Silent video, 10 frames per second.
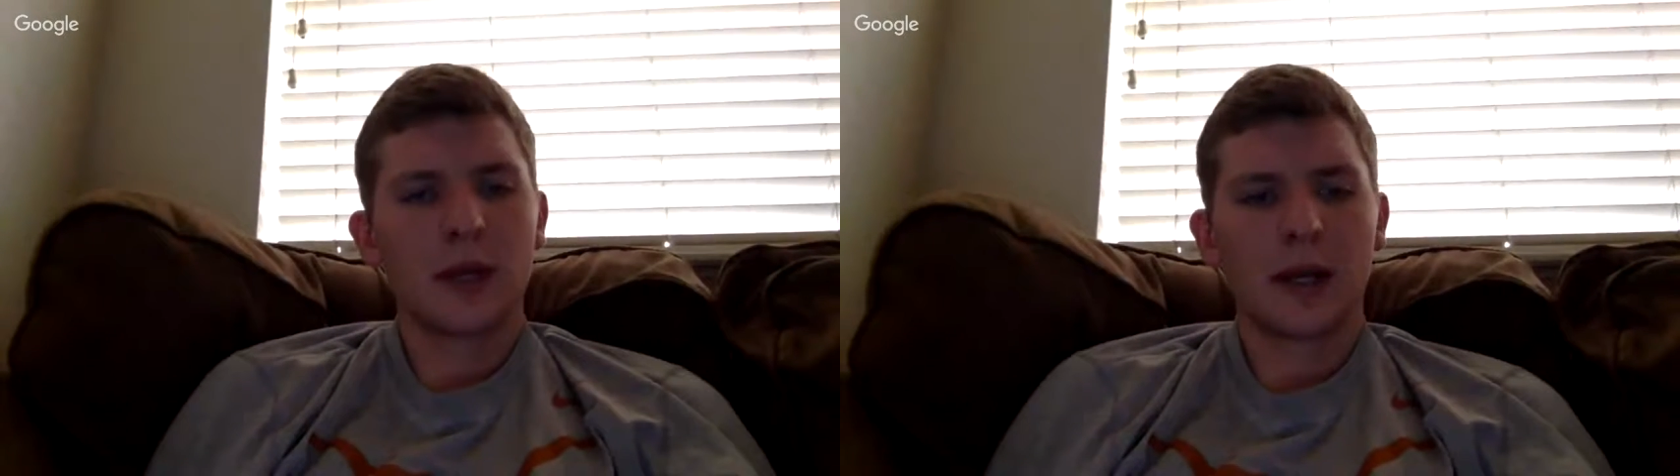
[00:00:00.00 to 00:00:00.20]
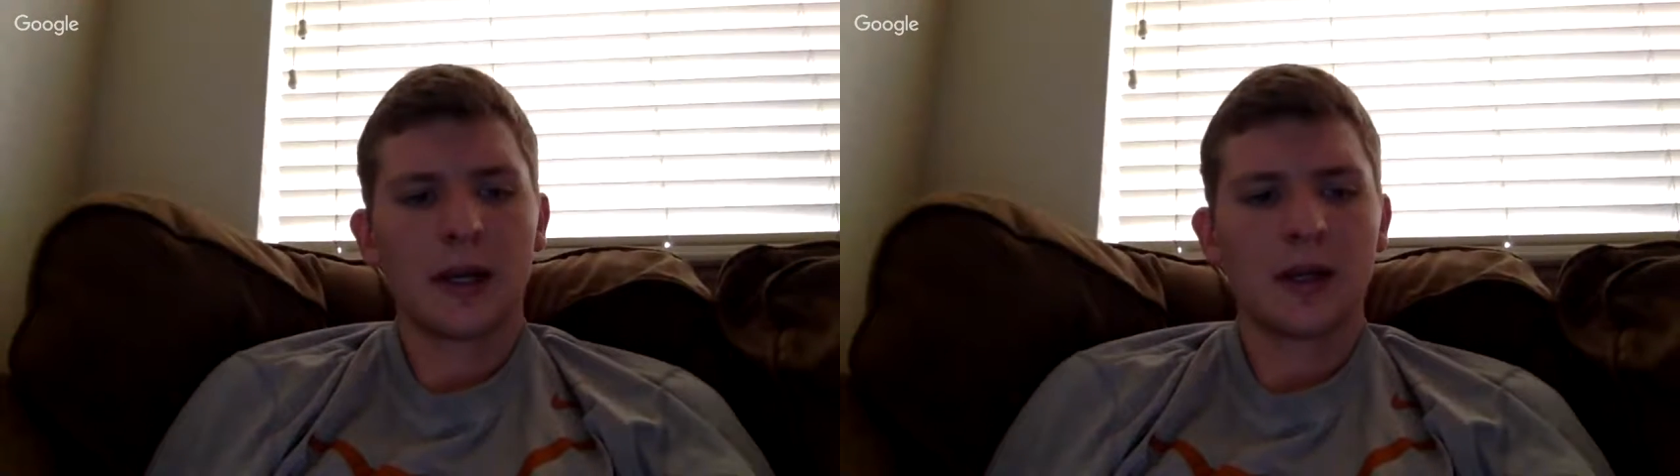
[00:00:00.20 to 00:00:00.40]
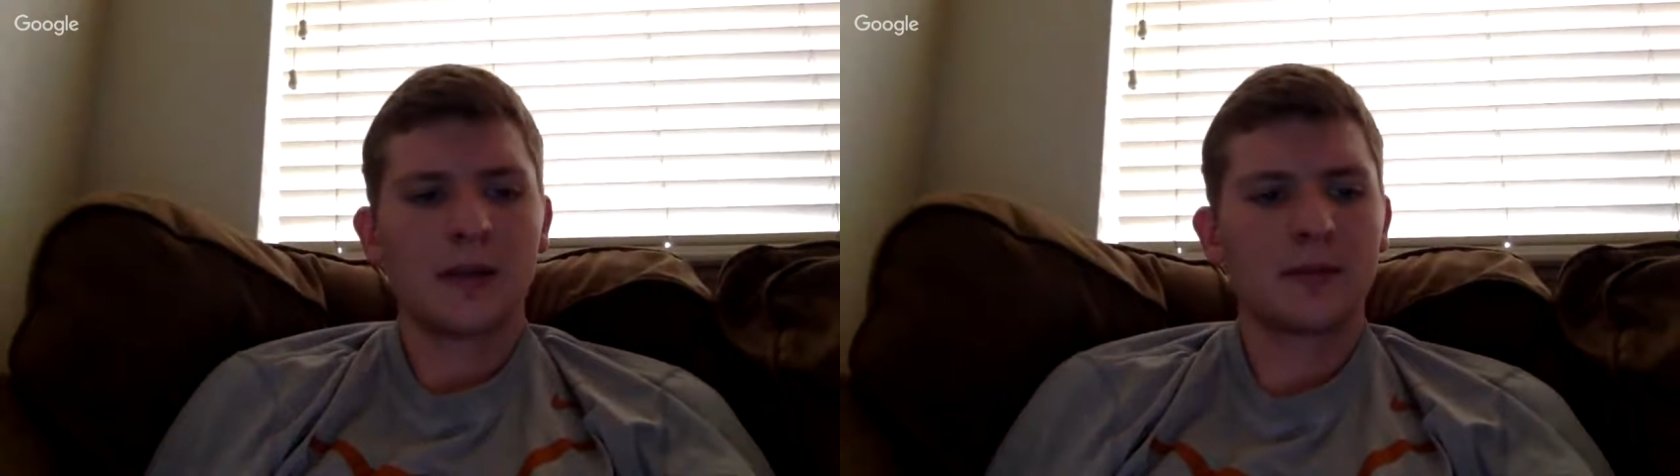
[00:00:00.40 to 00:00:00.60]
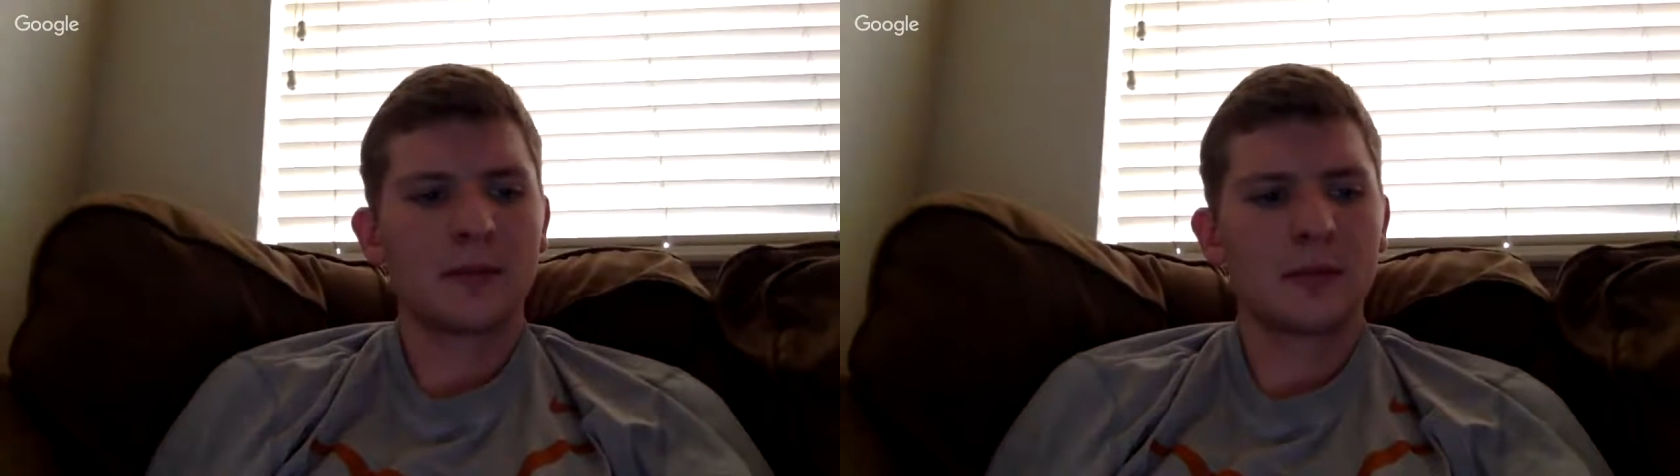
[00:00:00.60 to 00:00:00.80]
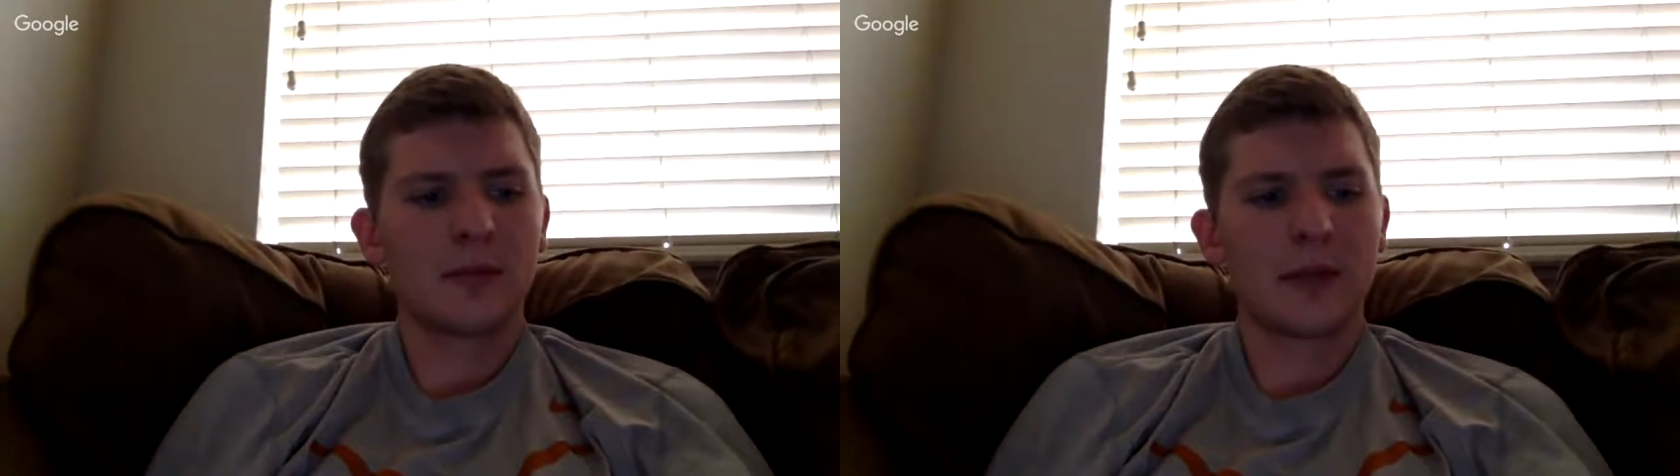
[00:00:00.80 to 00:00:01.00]
again,
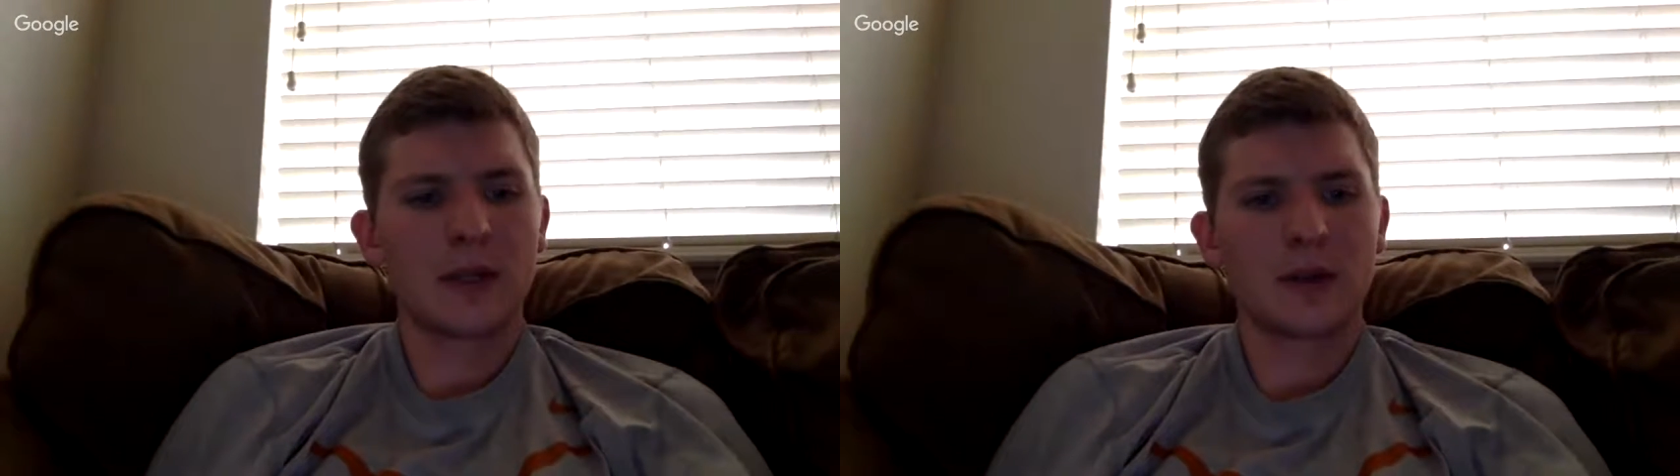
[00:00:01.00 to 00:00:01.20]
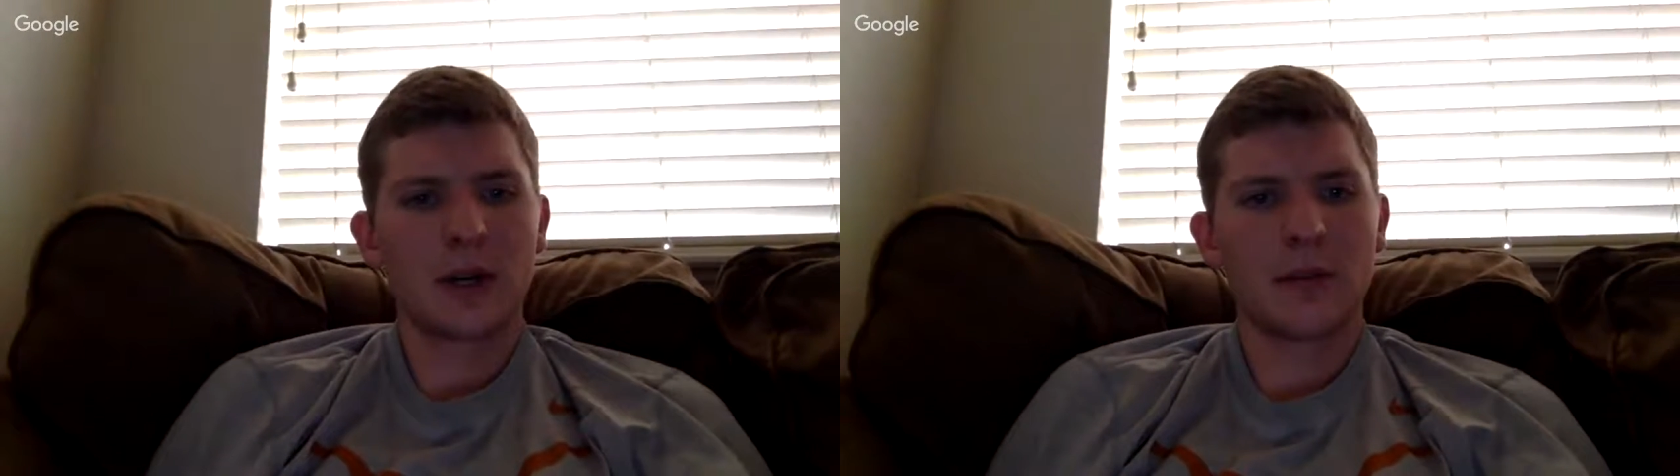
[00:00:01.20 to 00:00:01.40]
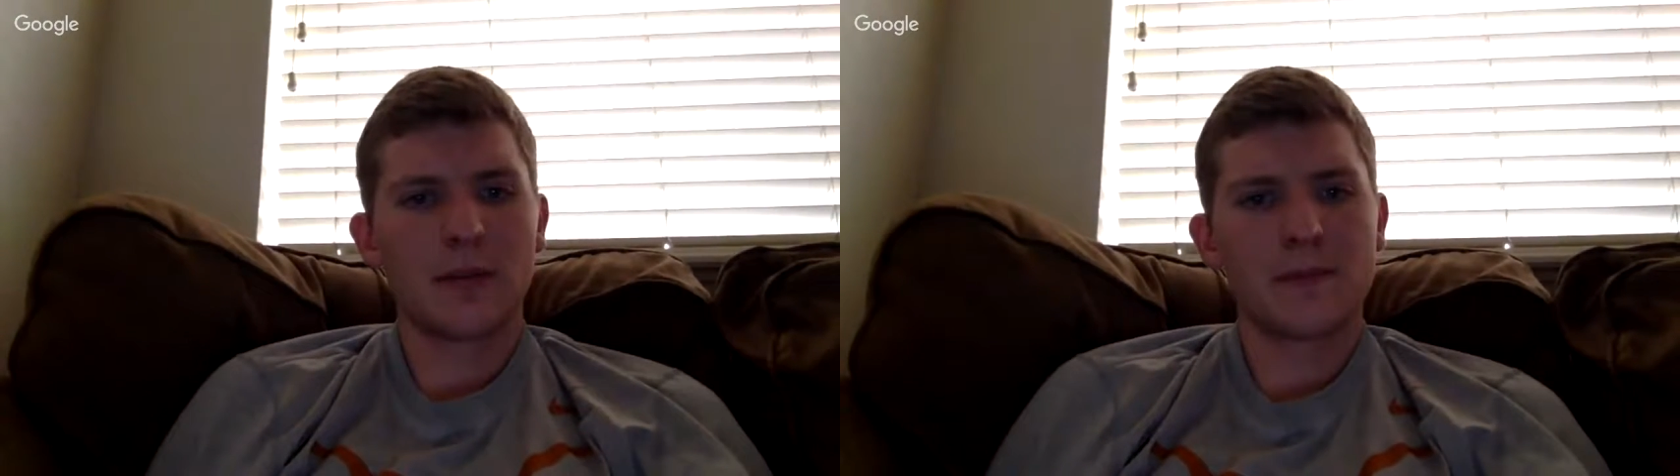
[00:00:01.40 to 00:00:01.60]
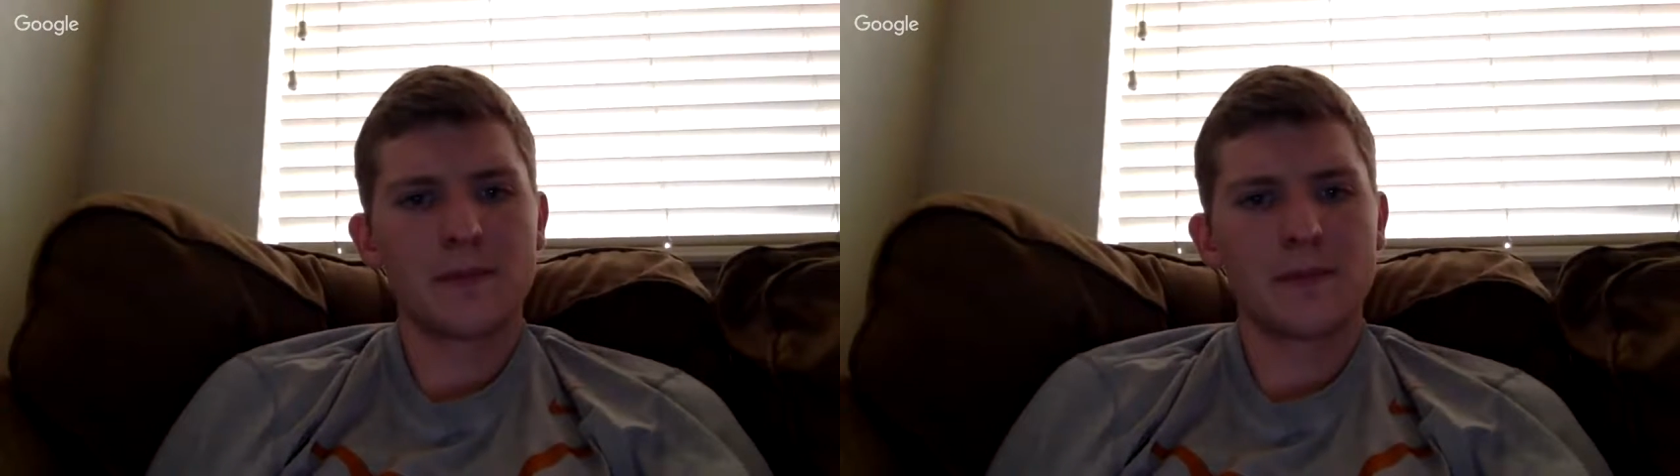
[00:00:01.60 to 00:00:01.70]
that's all right.